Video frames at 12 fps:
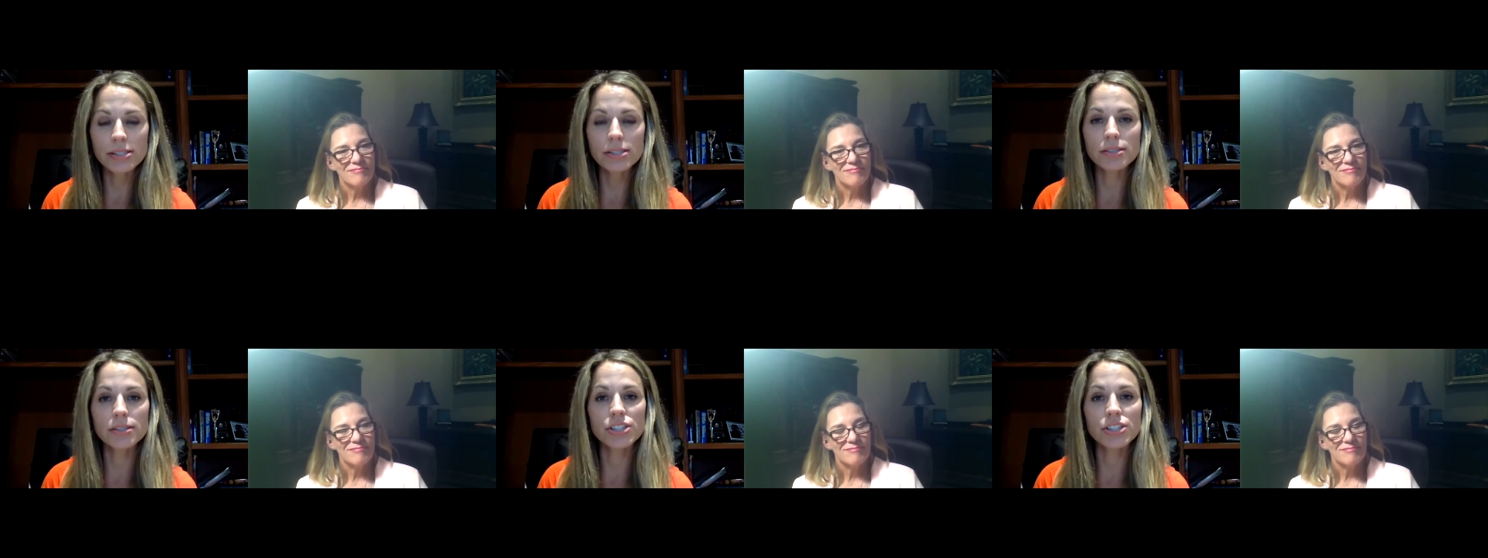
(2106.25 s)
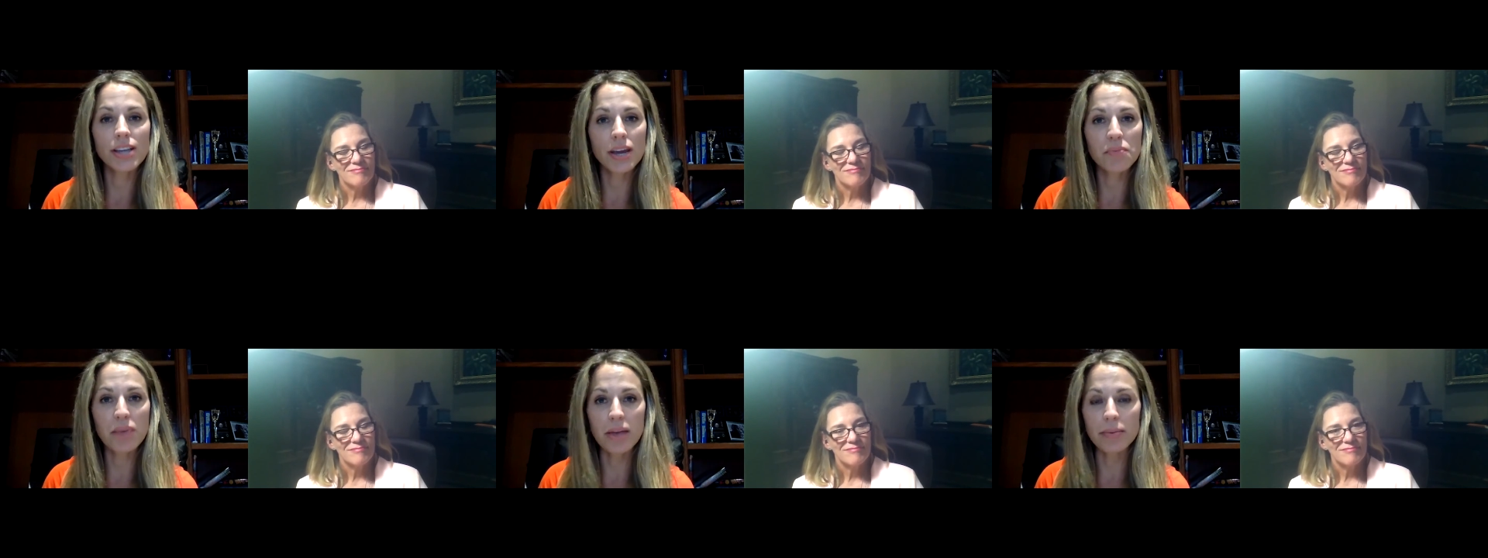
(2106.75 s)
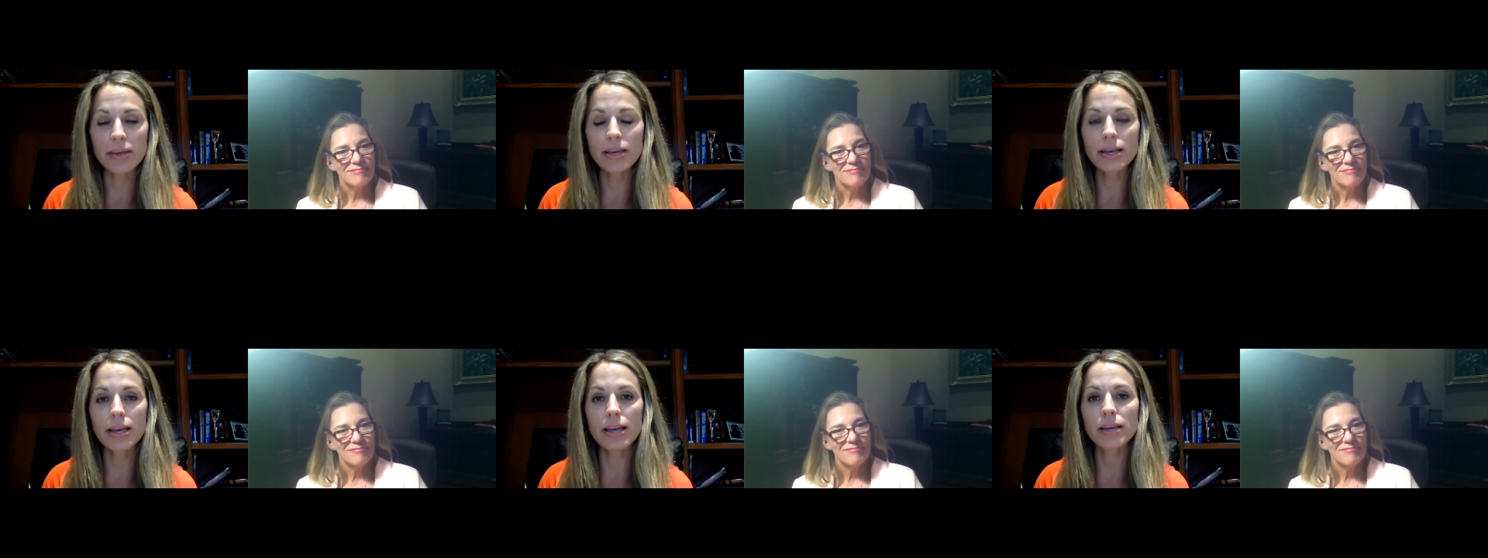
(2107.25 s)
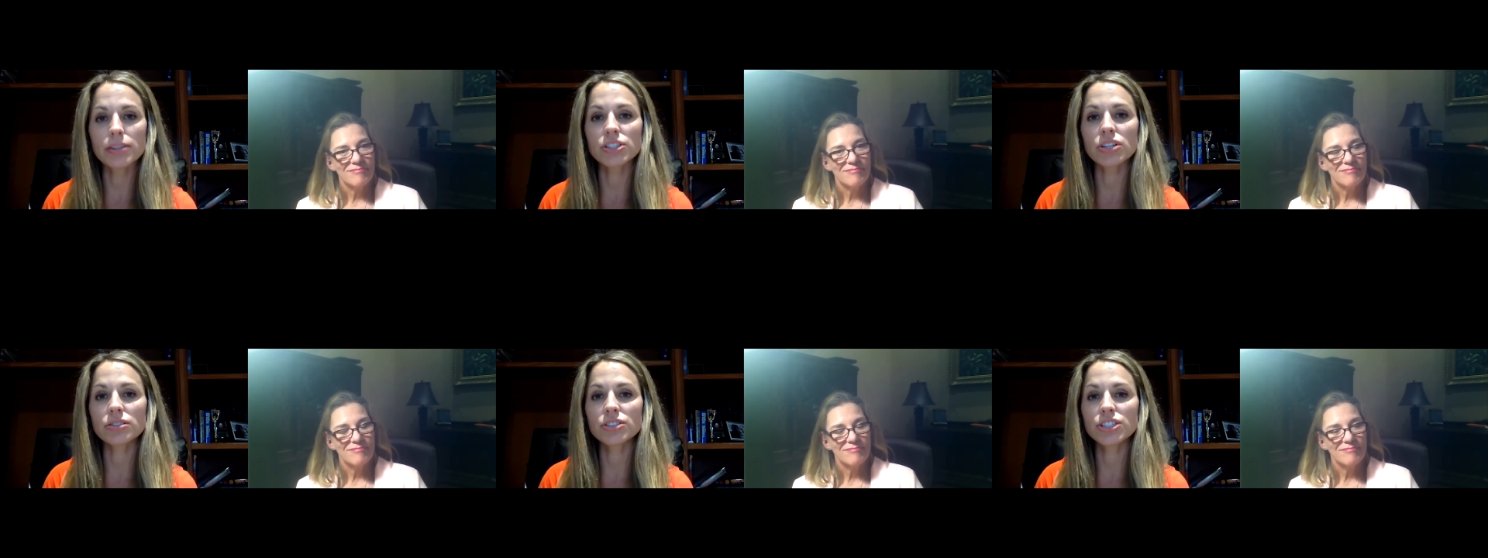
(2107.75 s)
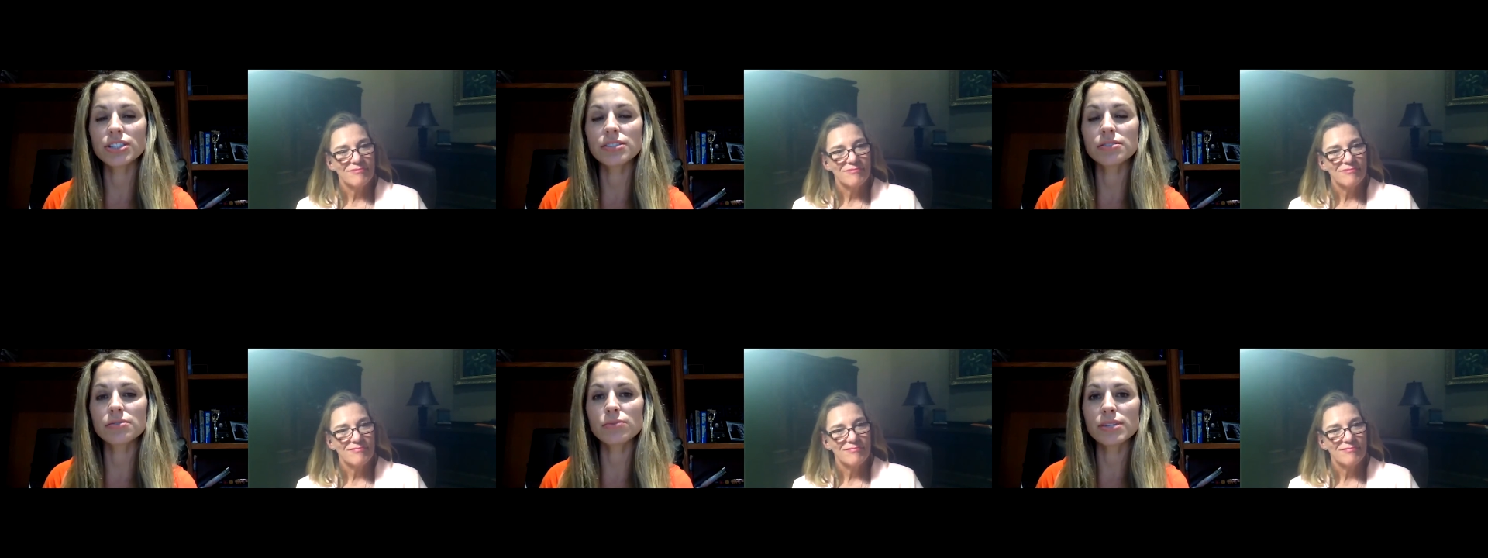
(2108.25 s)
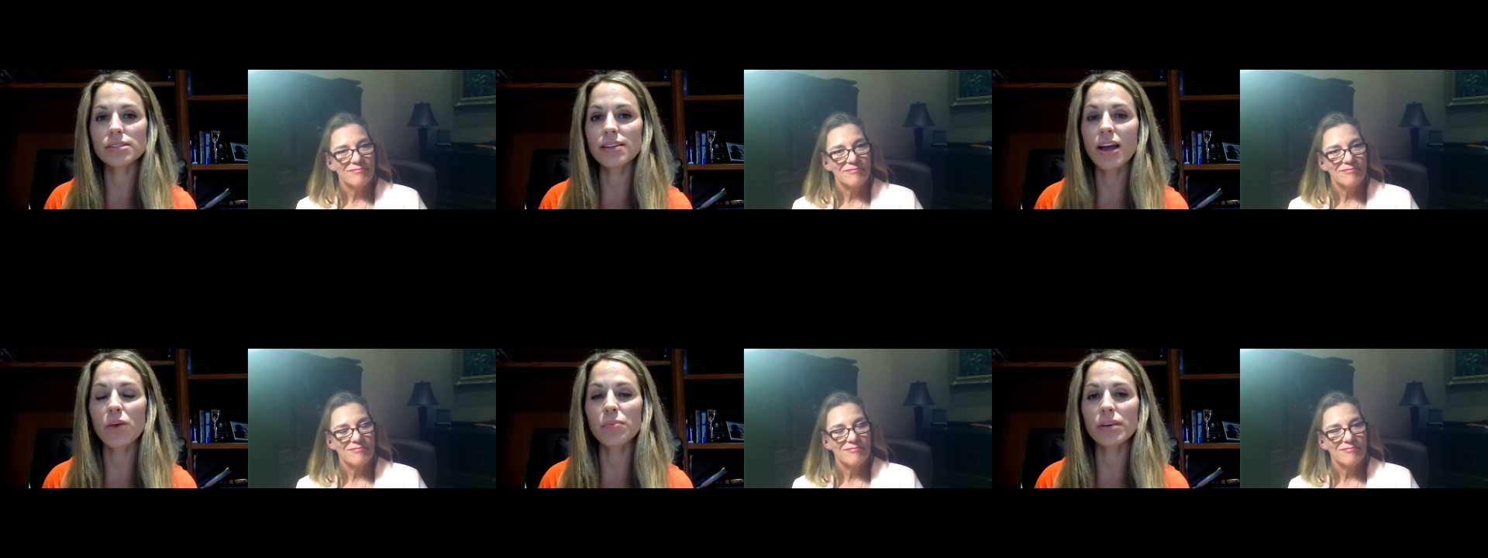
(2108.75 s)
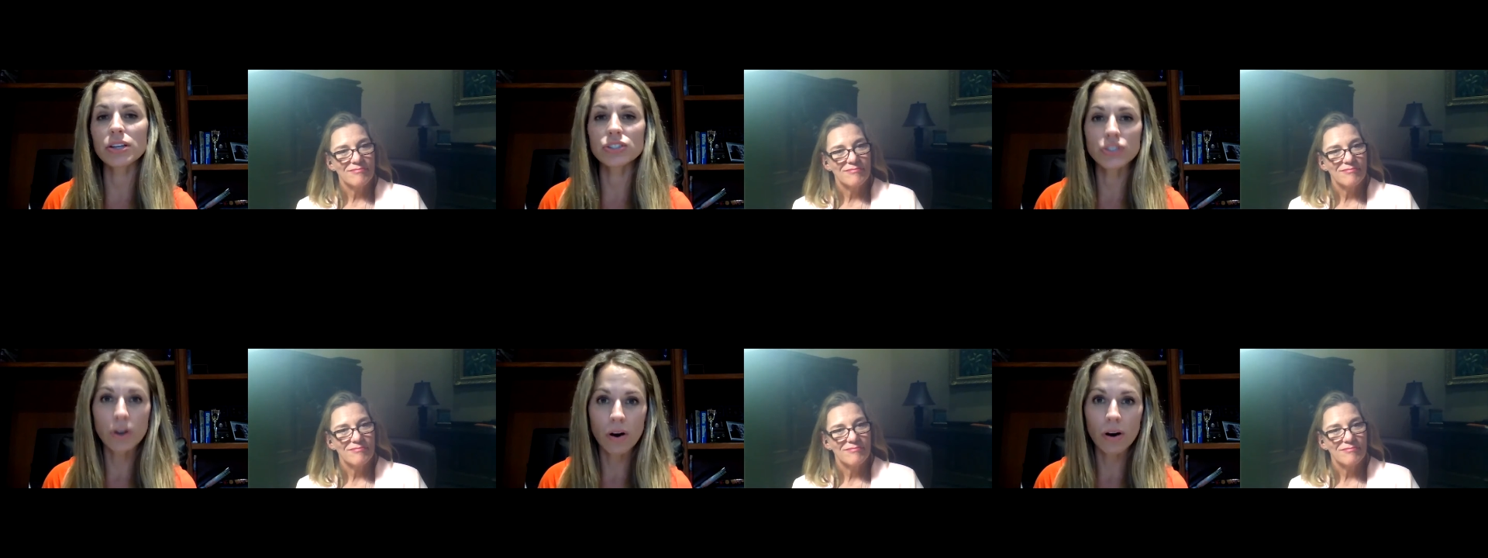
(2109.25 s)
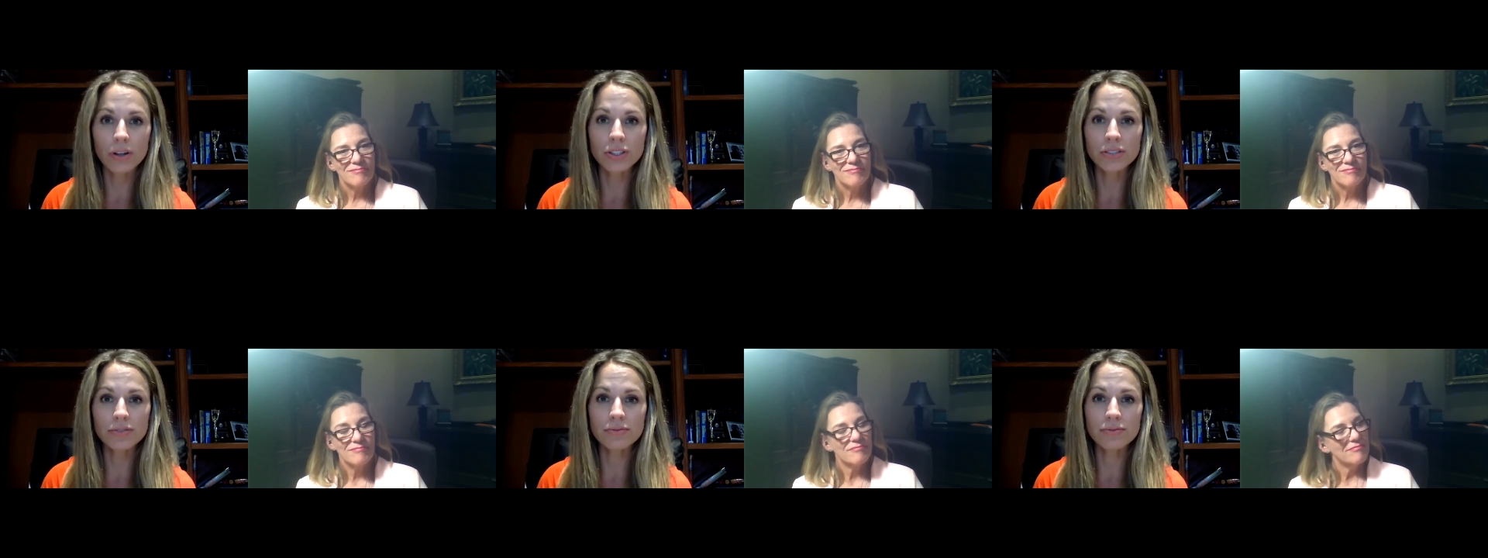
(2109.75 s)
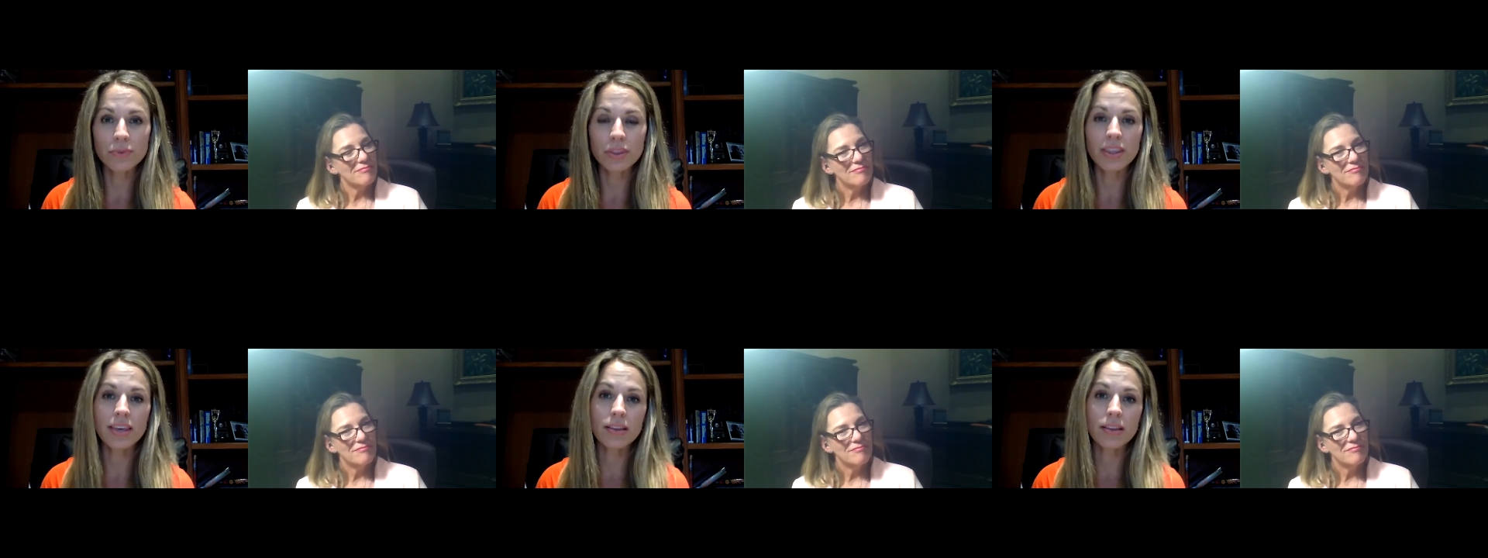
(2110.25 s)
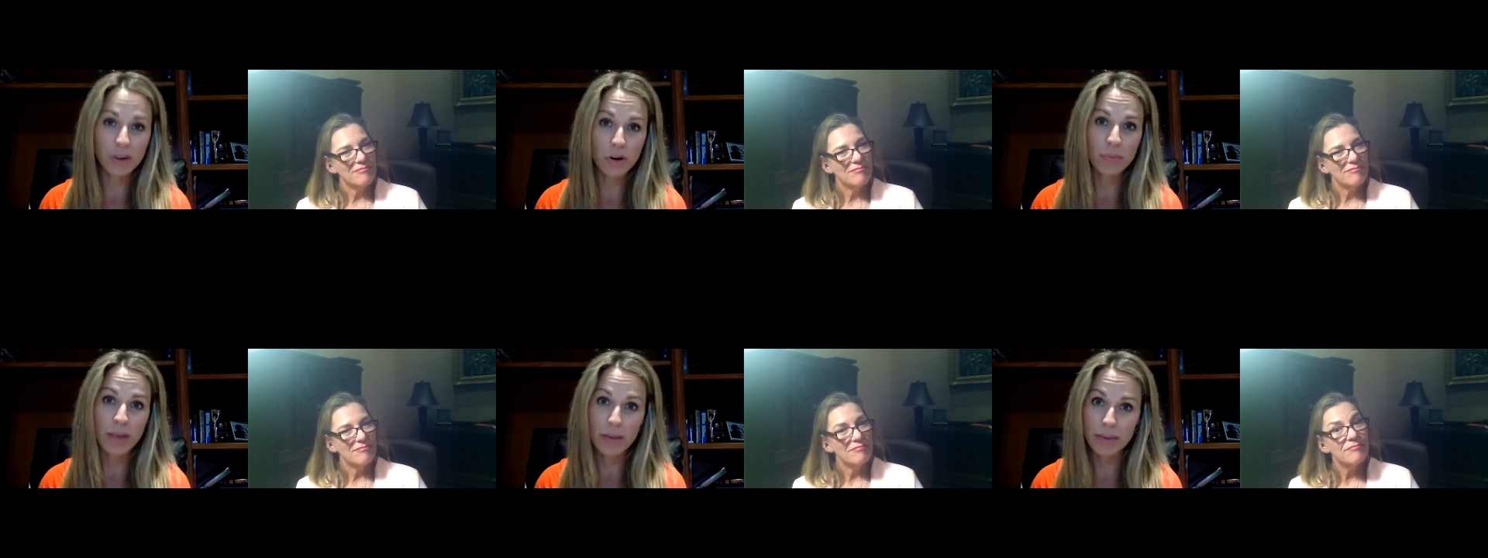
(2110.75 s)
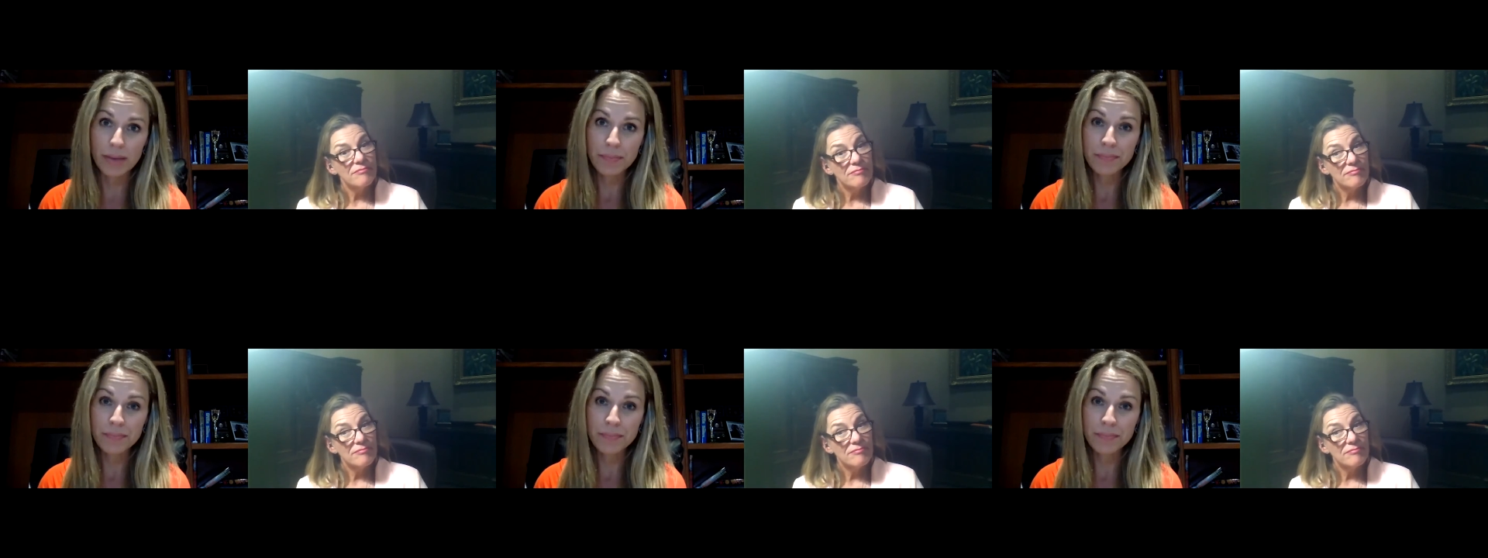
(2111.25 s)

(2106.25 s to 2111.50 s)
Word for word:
Speaker 1: Uh, she had a baby, and she is re- now being charged with killing her baby